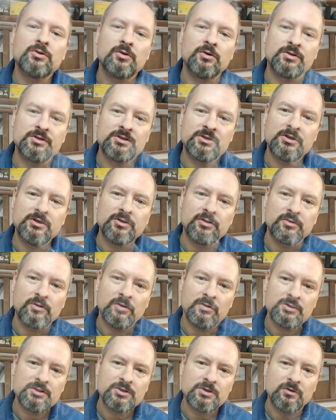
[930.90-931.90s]
to consider
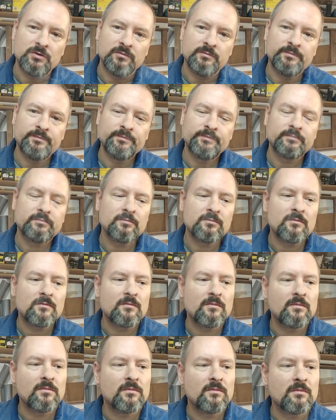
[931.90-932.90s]
also
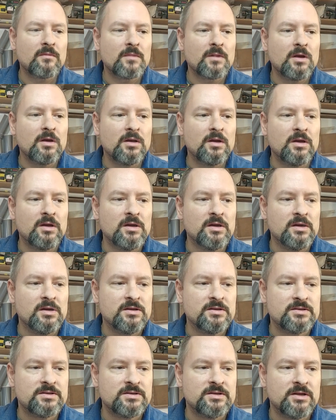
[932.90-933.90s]

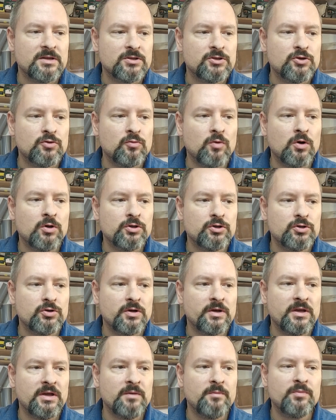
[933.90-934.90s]
is that you want to
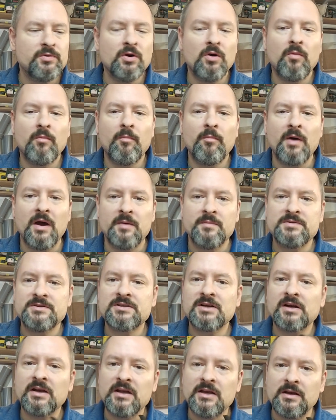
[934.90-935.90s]
keep your pipes
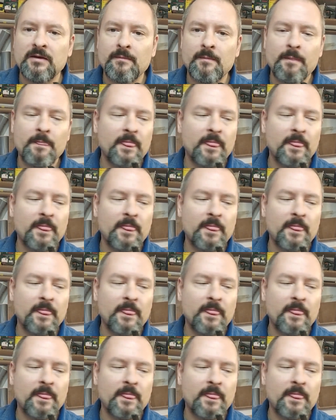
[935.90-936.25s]
clean.